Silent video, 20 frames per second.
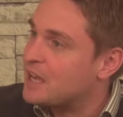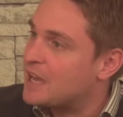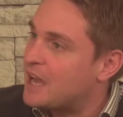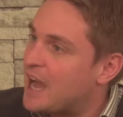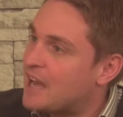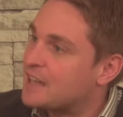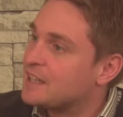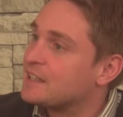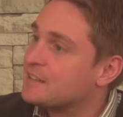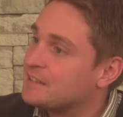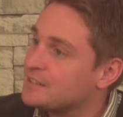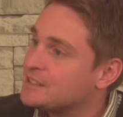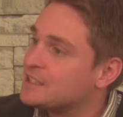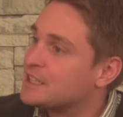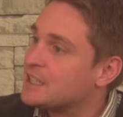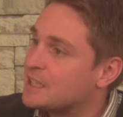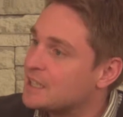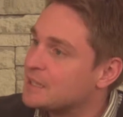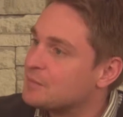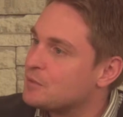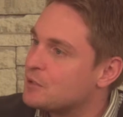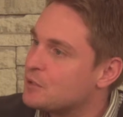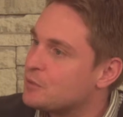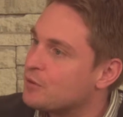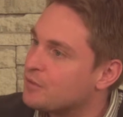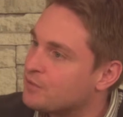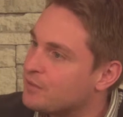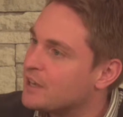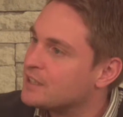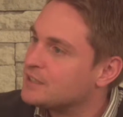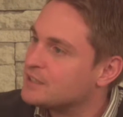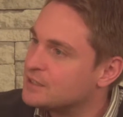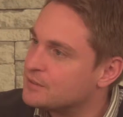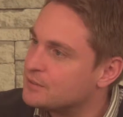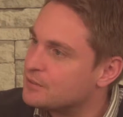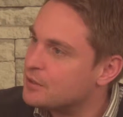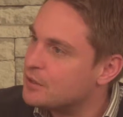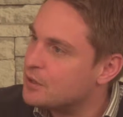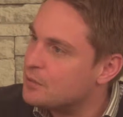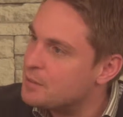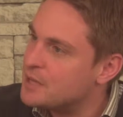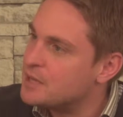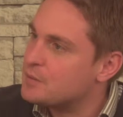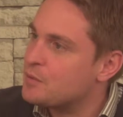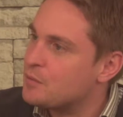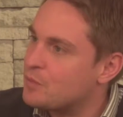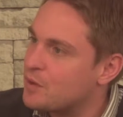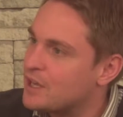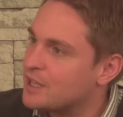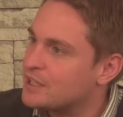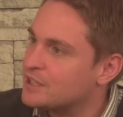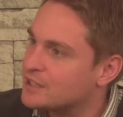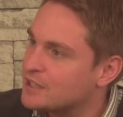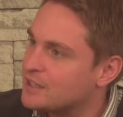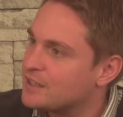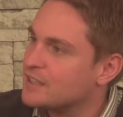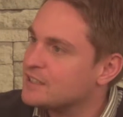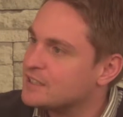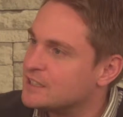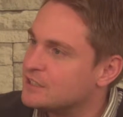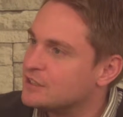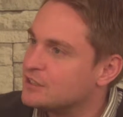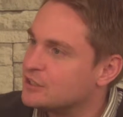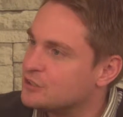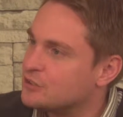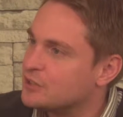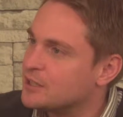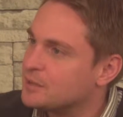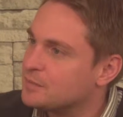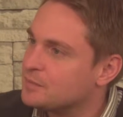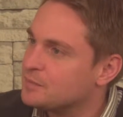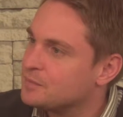and at the time who were fighting for a minimum wage in that industry.